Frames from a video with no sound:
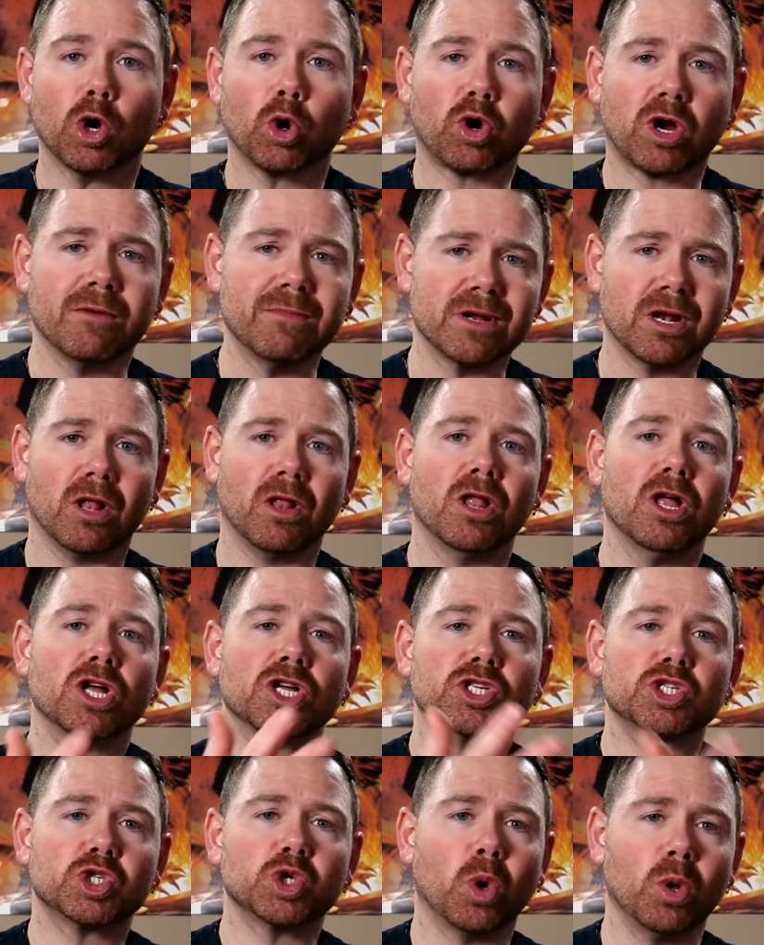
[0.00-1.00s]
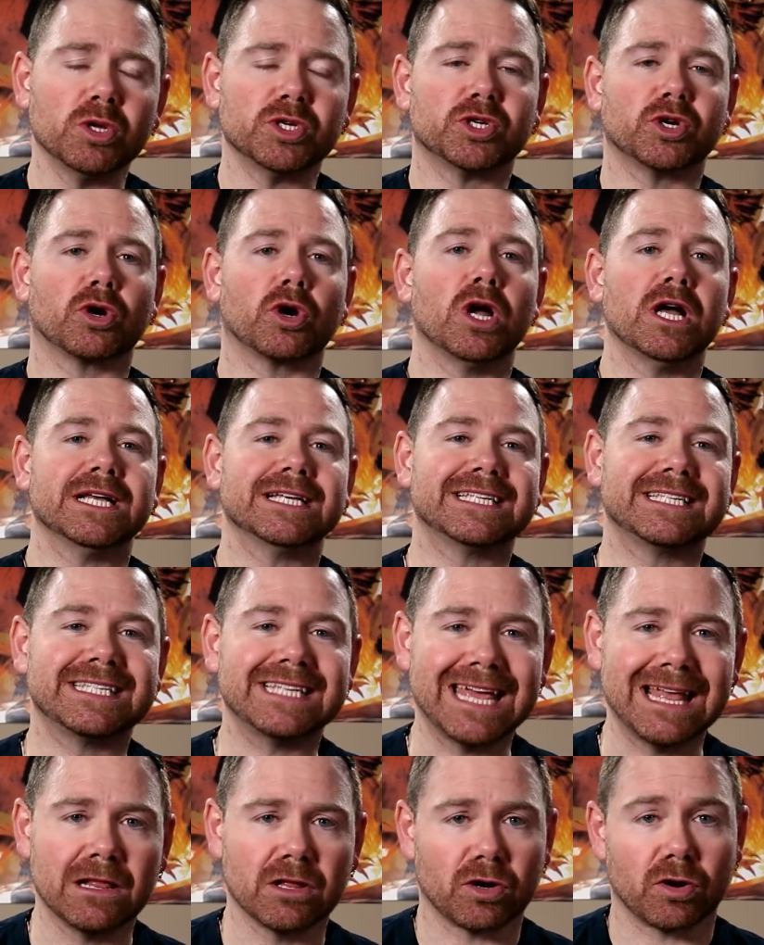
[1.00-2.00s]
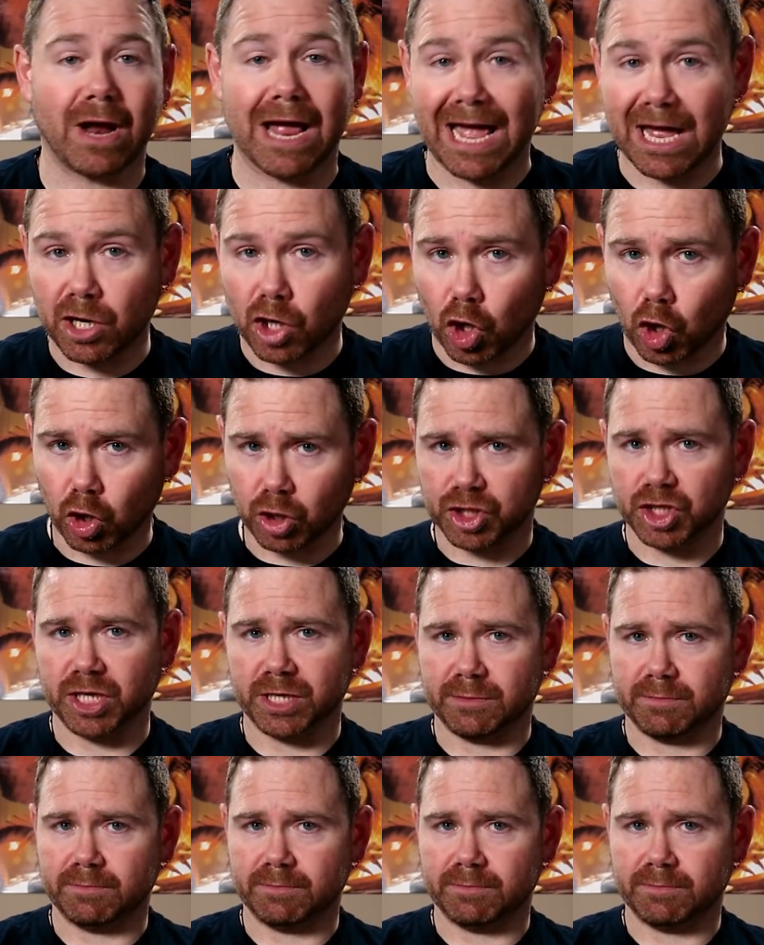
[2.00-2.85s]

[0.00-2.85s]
Criminal, Soldier, Sailor, and Urchin.